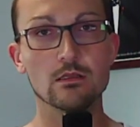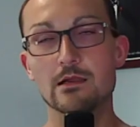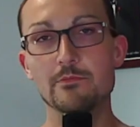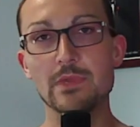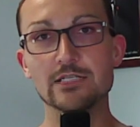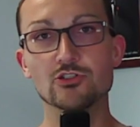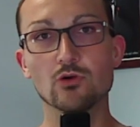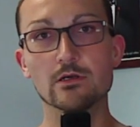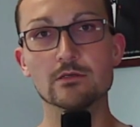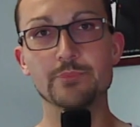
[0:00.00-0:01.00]
that made
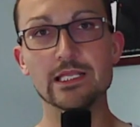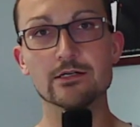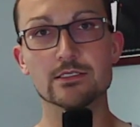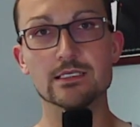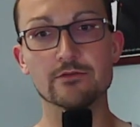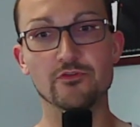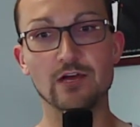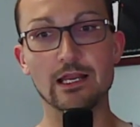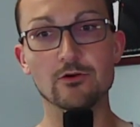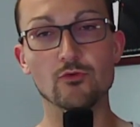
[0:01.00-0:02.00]
Jordan Peterson
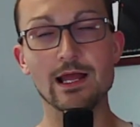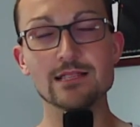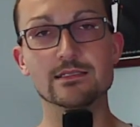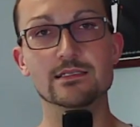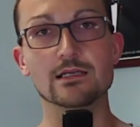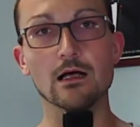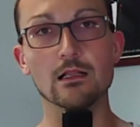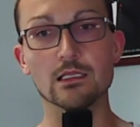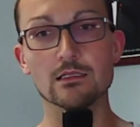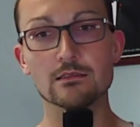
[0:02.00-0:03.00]
fucking Red
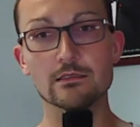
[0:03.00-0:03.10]
Skull,